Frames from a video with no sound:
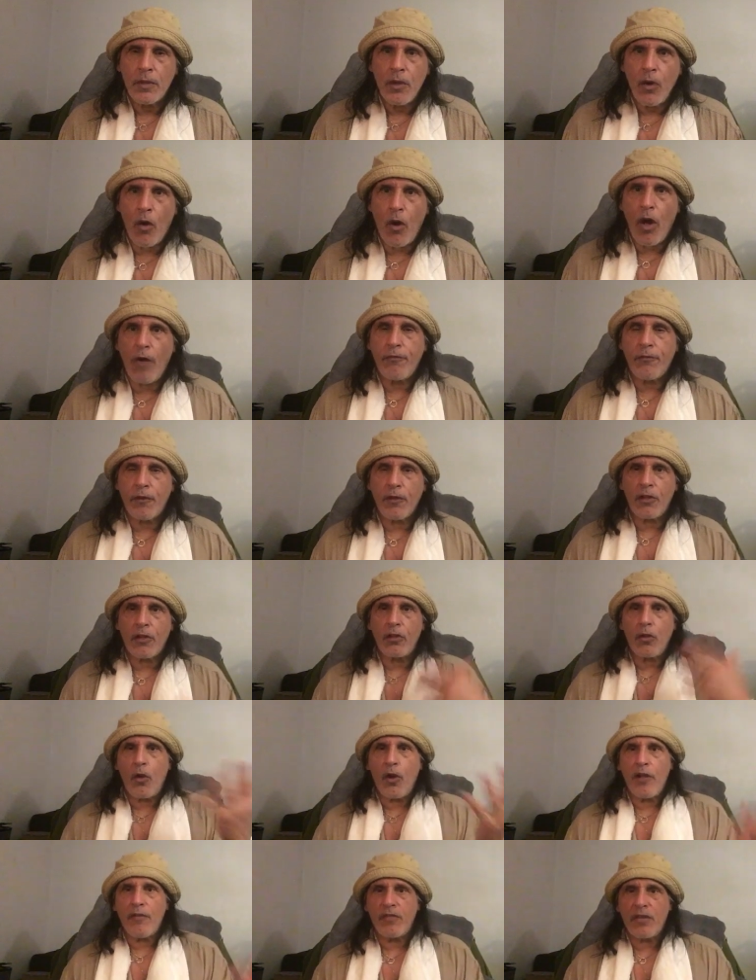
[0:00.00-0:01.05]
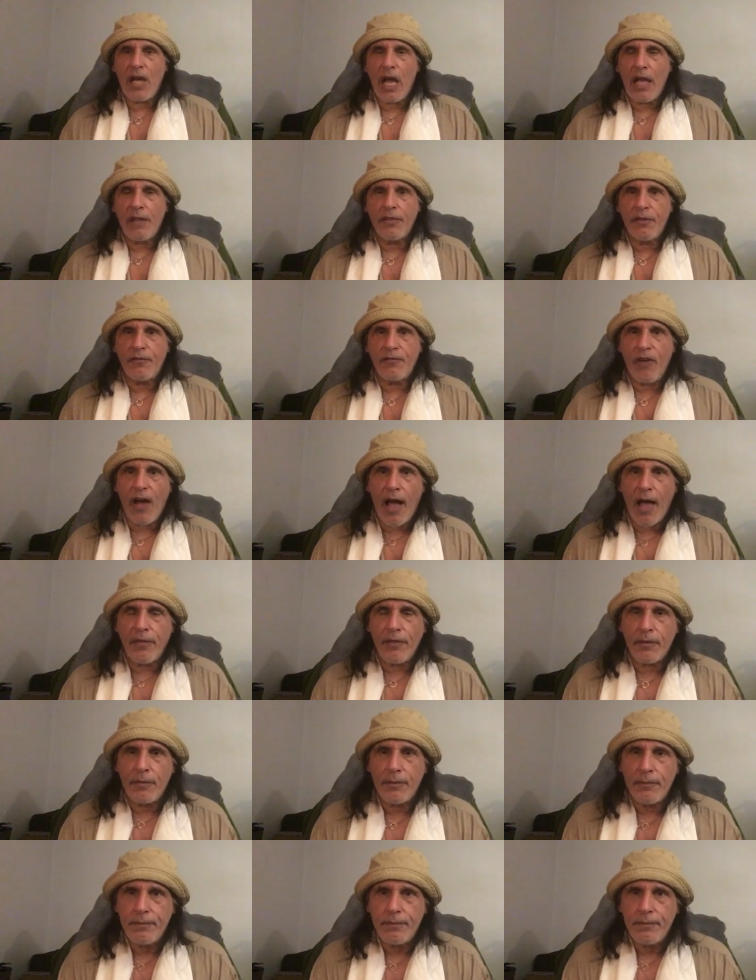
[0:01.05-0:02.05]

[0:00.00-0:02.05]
all for the glory of God the Father.